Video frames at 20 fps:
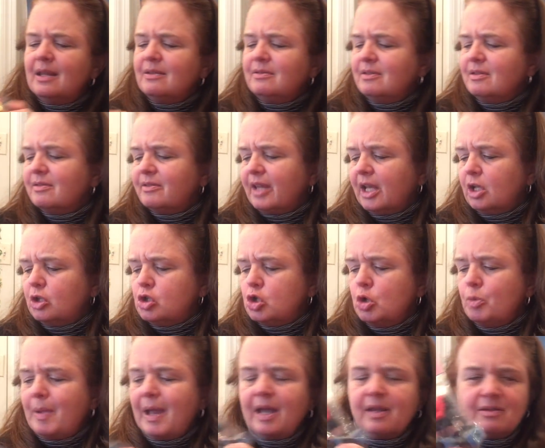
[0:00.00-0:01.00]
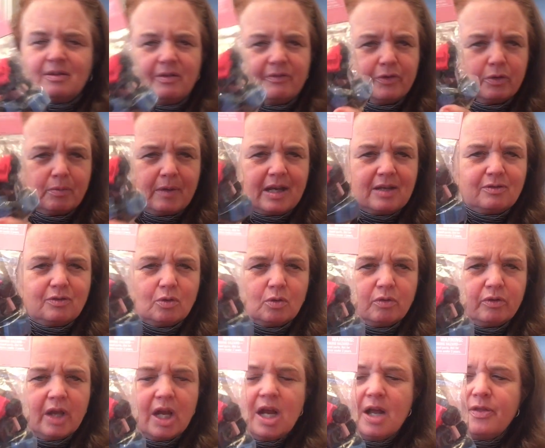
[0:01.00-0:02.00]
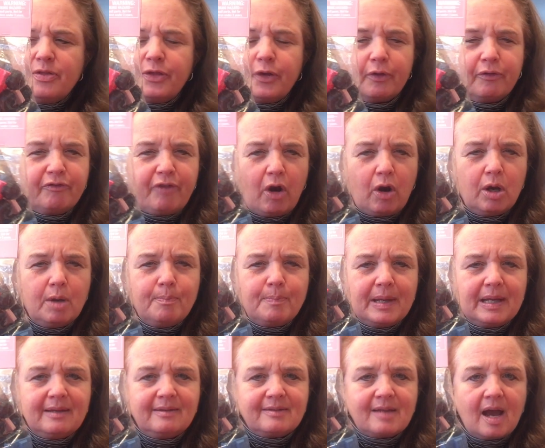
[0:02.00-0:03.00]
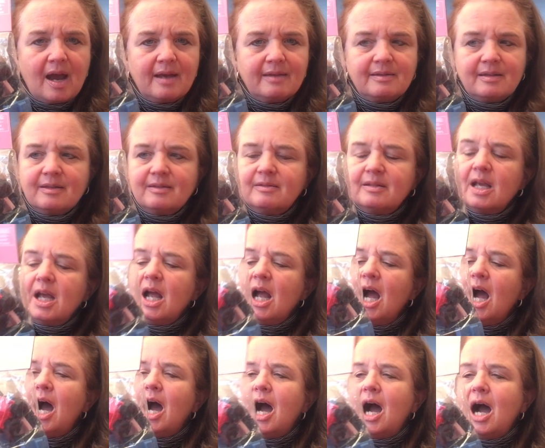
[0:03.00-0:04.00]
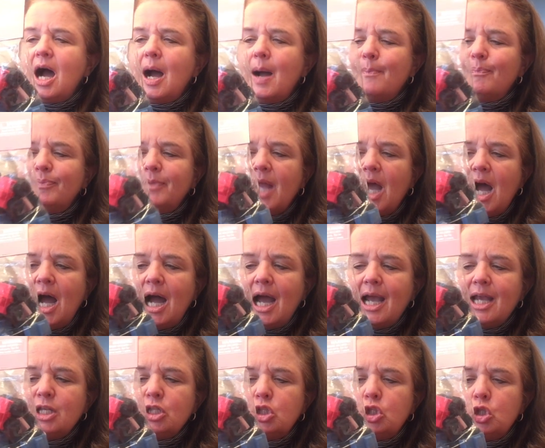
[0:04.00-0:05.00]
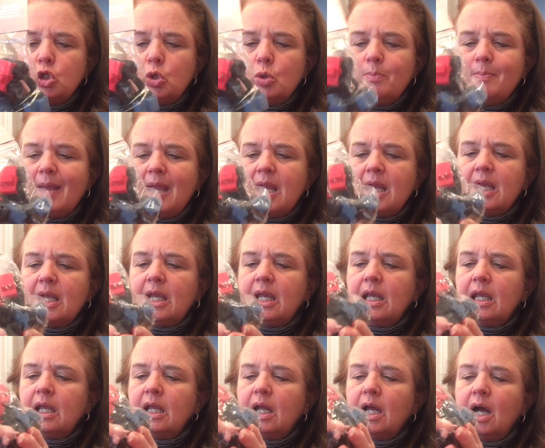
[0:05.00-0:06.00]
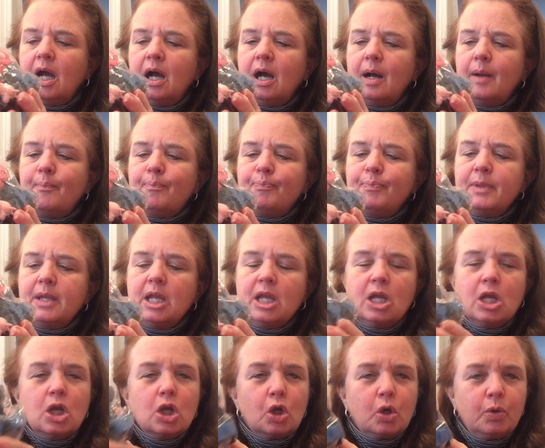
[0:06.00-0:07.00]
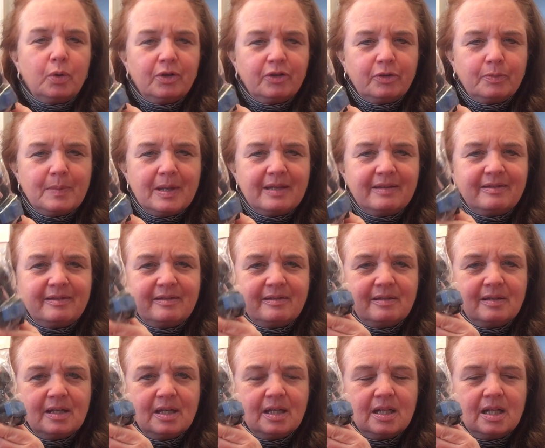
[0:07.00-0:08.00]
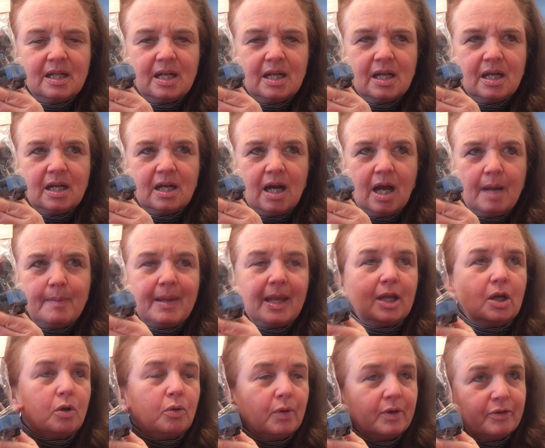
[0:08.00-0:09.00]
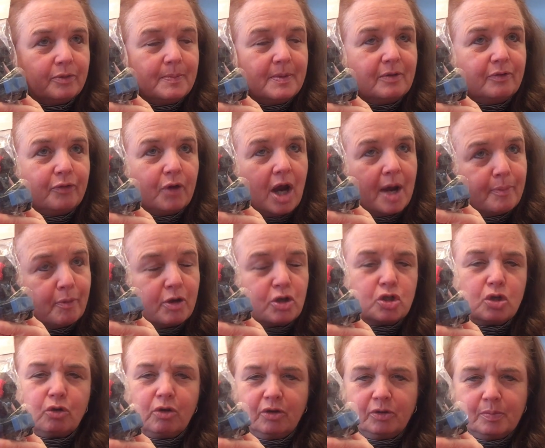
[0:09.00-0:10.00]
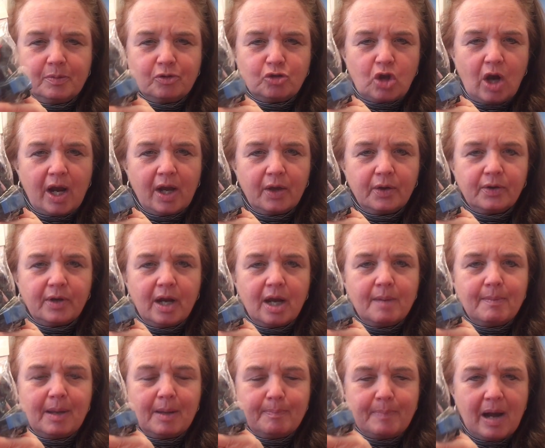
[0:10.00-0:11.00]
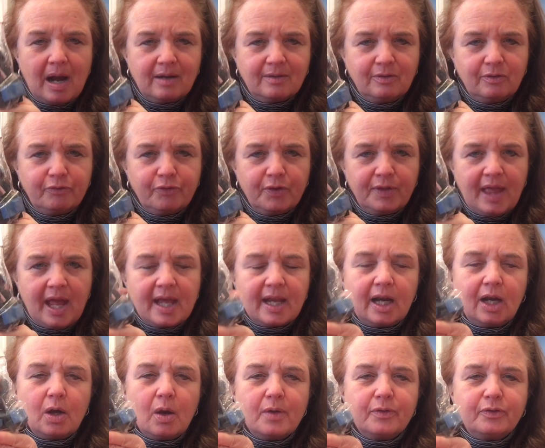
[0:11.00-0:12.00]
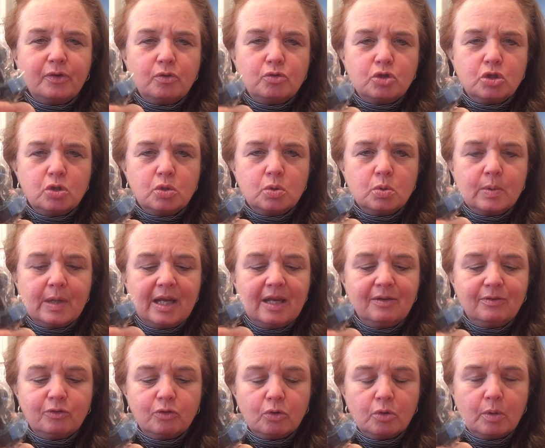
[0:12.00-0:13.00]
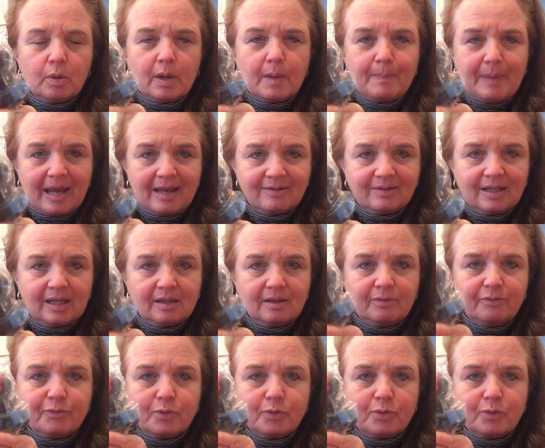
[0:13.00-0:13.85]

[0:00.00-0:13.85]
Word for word: this is like two pounds of erasers. They're very big sizes. Um, I do make um, Christmas, I make Christmas for Operation Christmas Child. I make boxes for that. I also do Easter baskets